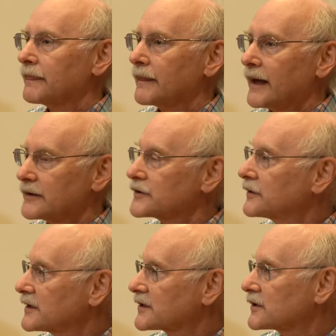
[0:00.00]
And so
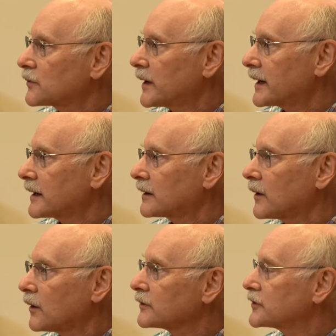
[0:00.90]
this is where
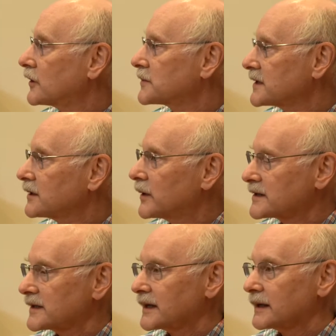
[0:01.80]
whole genome
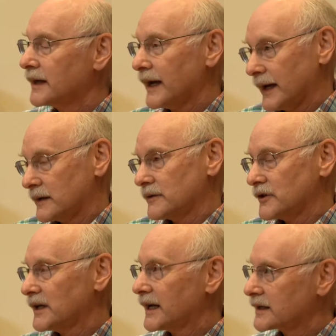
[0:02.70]
sequencing and
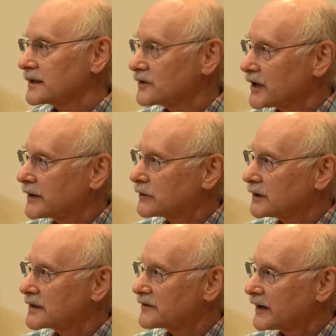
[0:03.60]
genetics in
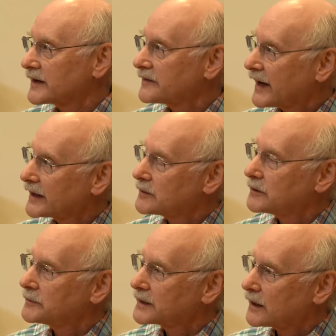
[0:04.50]
general is very
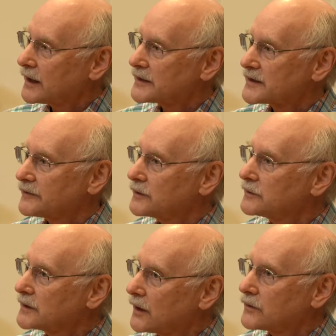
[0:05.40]
valuable, because if you
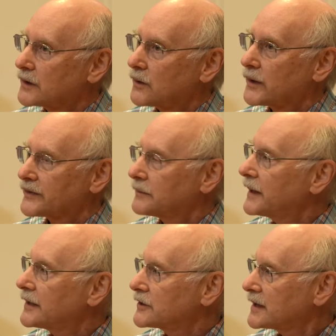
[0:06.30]
don't know what the
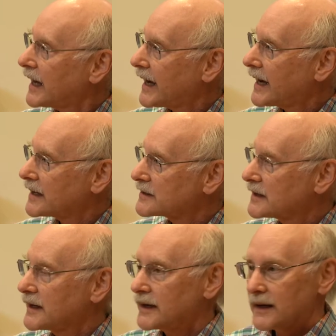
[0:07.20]
patient has,
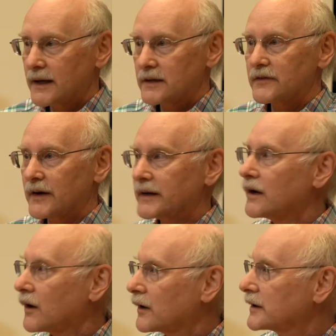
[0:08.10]
it's very
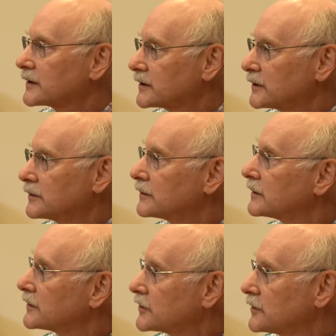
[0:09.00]
hard to
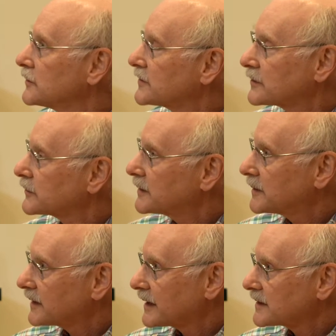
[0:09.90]
choose a
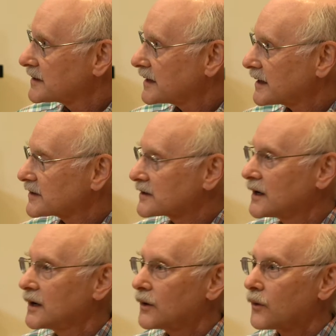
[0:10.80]
treatment that exists
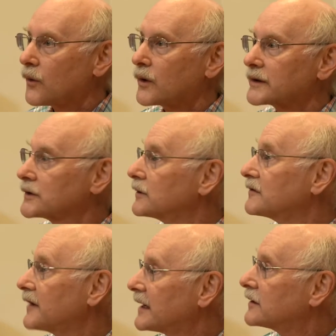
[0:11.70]
or to
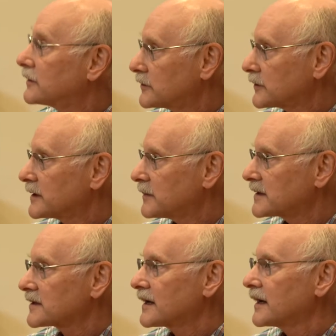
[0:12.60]
invent new
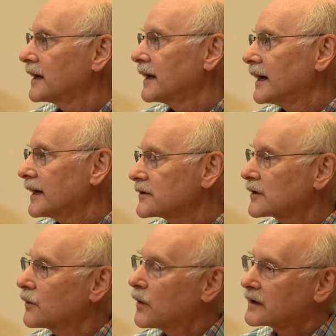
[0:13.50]
treatments. And
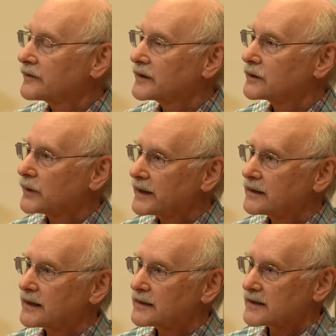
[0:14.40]
so one of the great
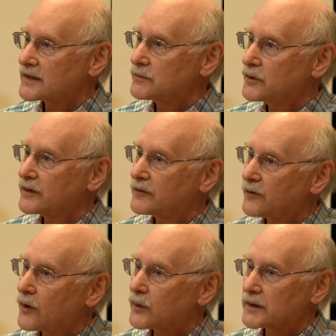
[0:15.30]
things that's moving
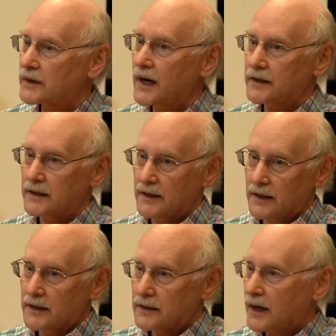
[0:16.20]
forward, not
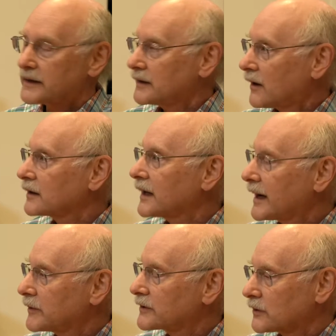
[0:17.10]
in our
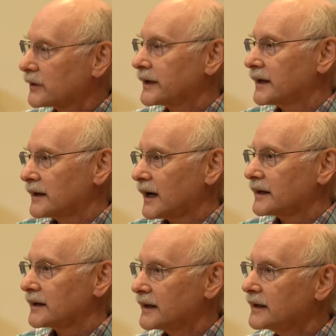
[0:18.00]
laboratory and
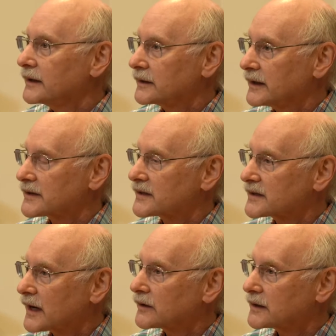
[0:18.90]
not here
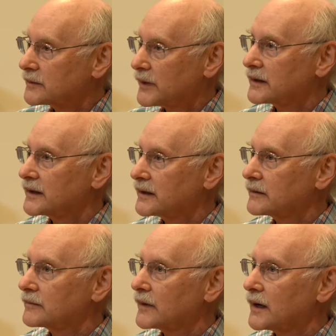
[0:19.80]
necessarily, but
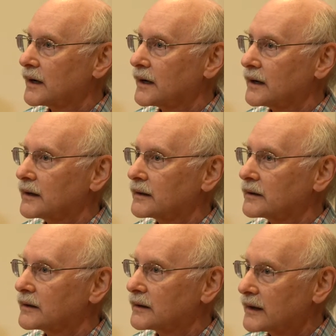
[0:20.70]
in
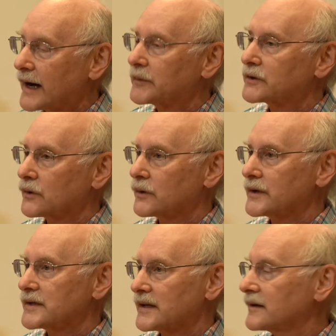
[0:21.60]

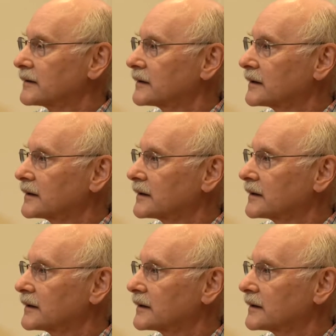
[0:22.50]
laboratories and